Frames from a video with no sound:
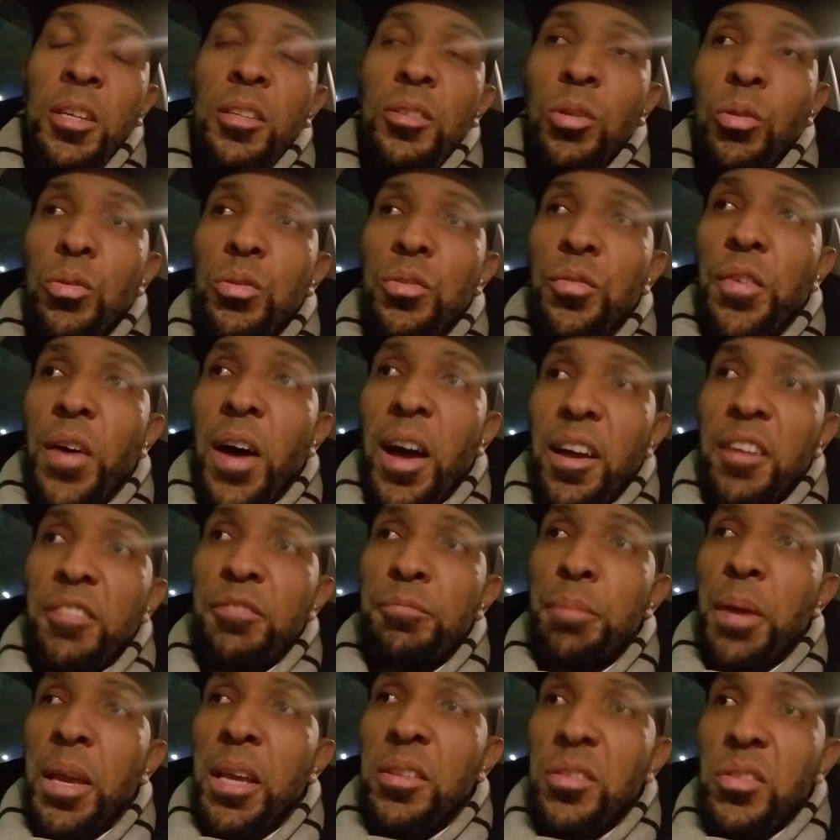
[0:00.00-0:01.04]
Those
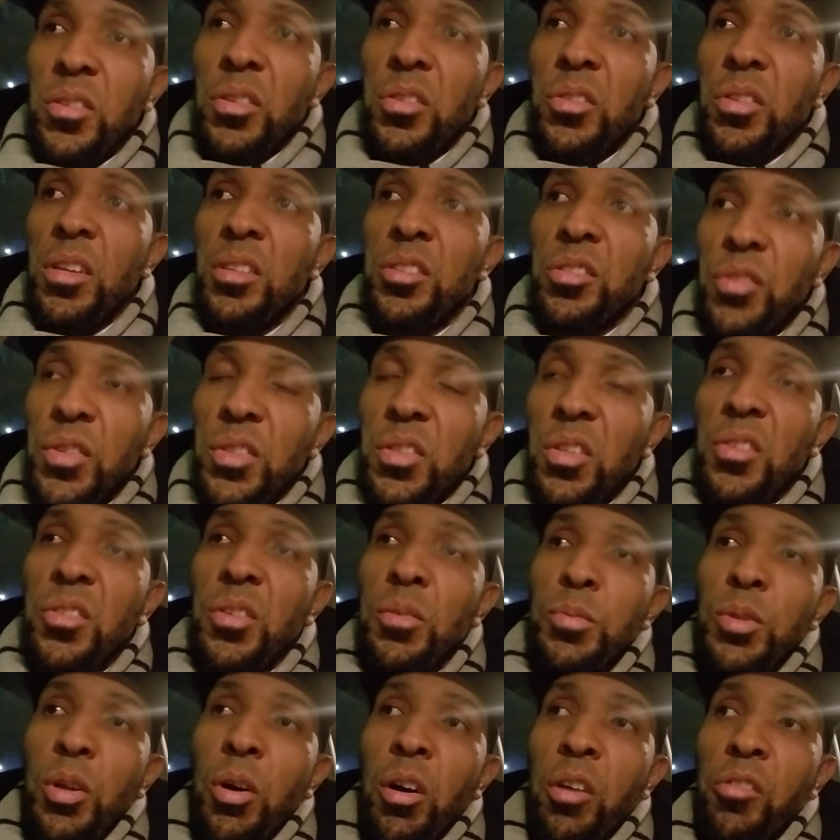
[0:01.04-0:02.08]
five base sensory
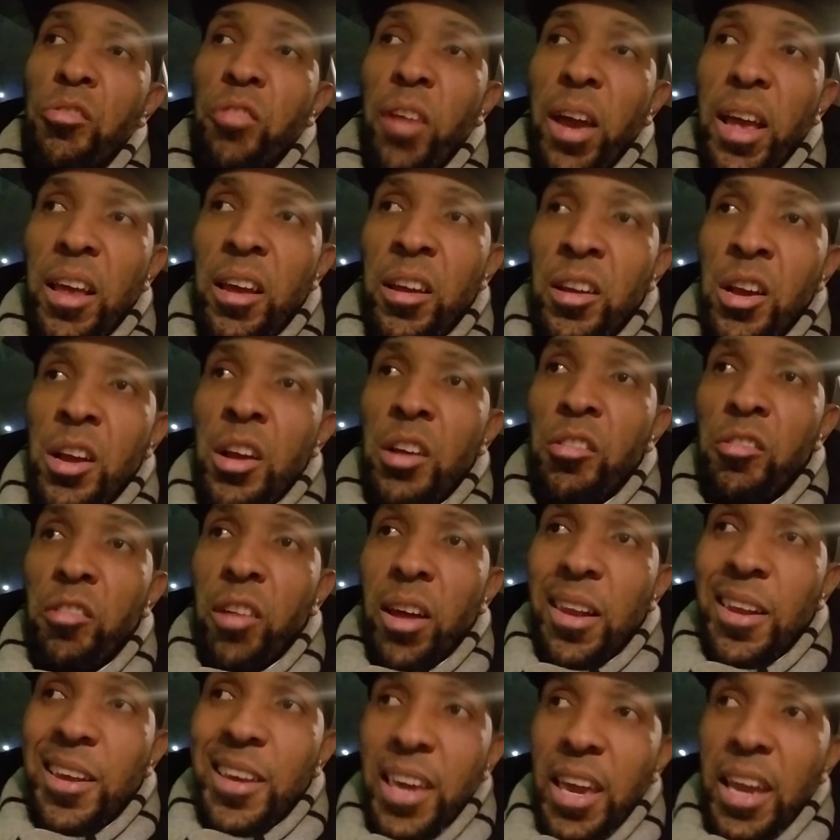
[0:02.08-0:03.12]
systems are
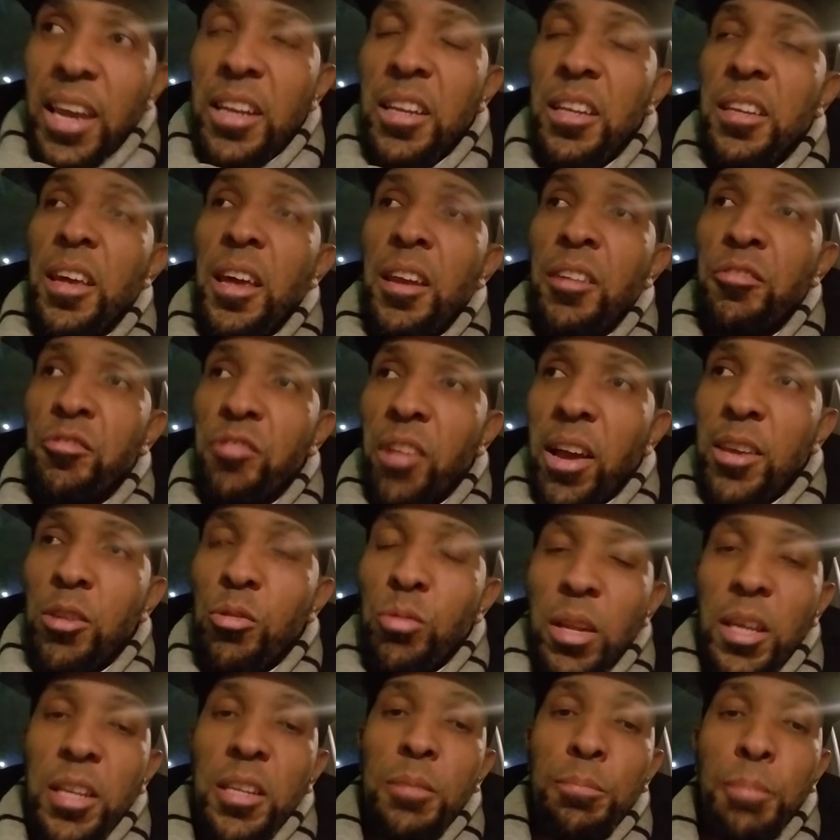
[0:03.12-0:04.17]
relegated and
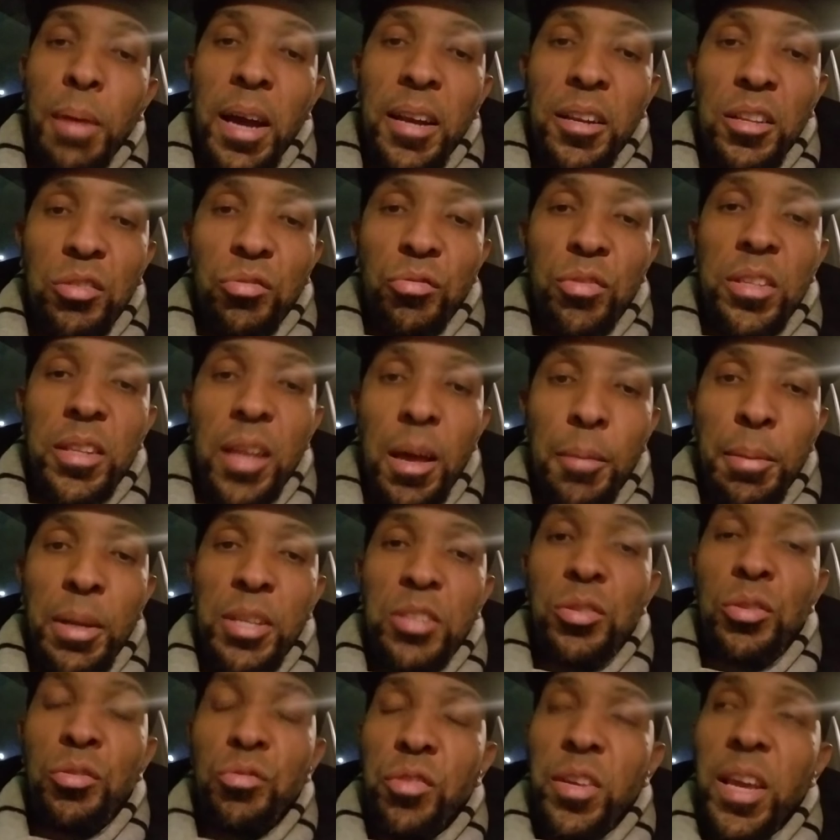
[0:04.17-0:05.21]
regulated by the
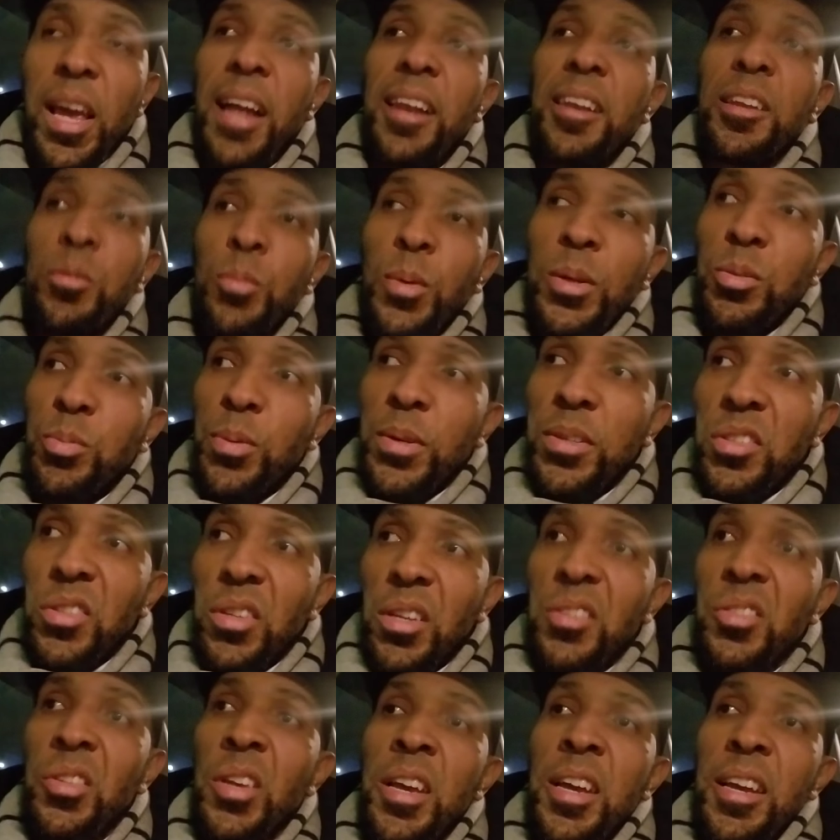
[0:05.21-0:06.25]
three-dimensional reality in which we
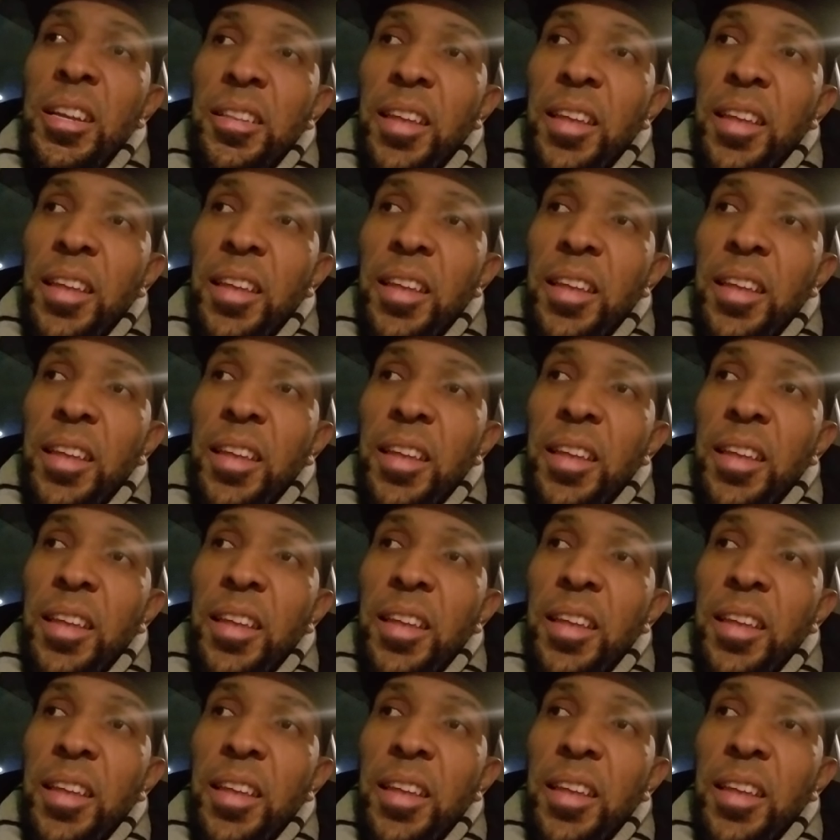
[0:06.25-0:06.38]
exist.